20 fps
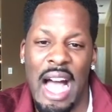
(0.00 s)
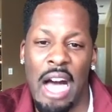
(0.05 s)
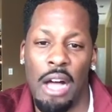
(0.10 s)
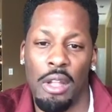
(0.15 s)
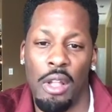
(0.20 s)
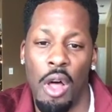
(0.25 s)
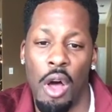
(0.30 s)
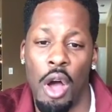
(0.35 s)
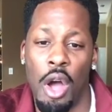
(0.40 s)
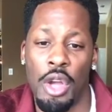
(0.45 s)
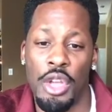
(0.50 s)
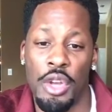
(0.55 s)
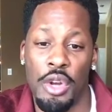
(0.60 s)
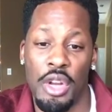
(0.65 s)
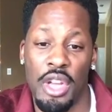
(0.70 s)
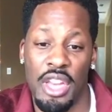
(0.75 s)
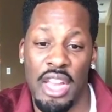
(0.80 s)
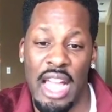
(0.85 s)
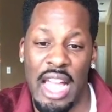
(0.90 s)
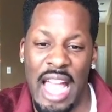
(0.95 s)
how long
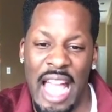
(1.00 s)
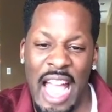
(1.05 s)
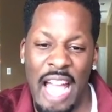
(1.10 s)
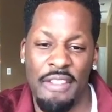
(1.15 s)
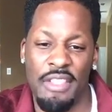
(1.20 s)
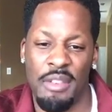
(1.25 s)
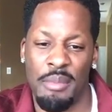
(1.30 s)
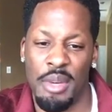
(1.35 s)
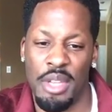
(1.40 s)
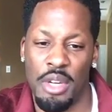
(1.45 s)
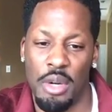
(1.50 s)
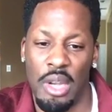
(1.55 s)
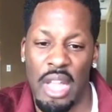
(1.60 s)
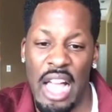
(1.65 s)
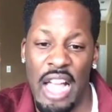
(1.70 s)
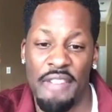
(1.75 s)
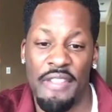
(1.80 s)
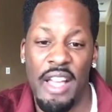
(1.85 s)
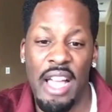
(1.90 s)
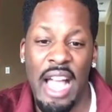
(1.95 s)
you're going to have them in
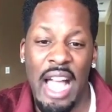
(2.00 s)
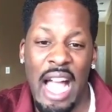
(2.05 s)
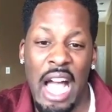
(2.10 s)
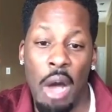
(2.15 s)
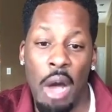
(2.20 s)
your life,